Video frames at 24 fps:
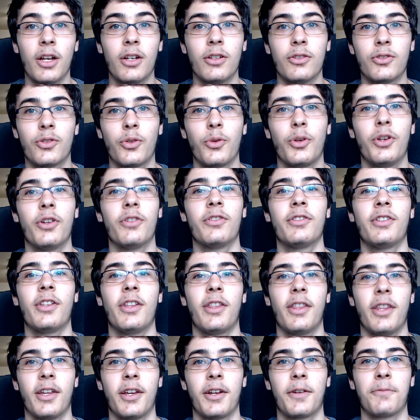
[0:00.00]
So here's the
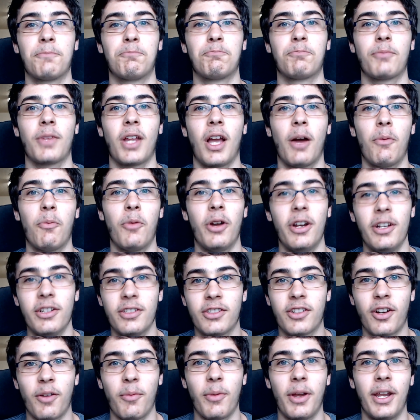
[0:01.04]
thing. I'm ready to
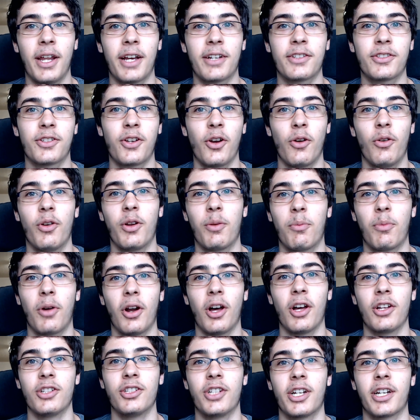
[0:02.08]
start my next coding
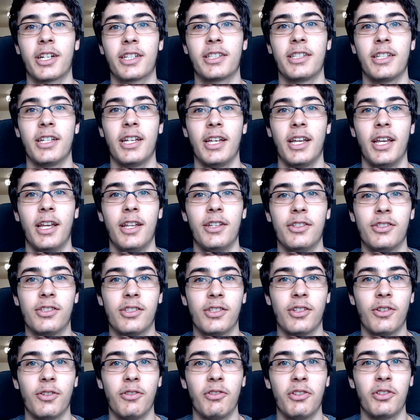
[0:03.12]
project and
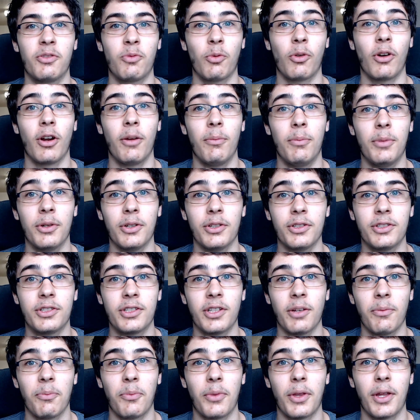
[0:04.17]
series where I build
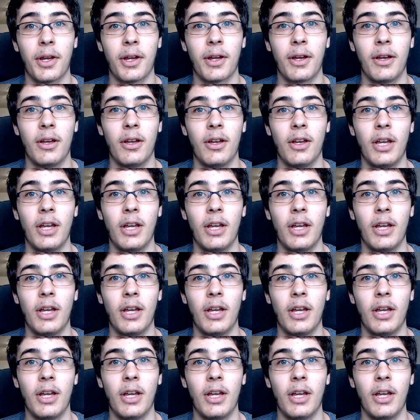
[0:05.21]
something.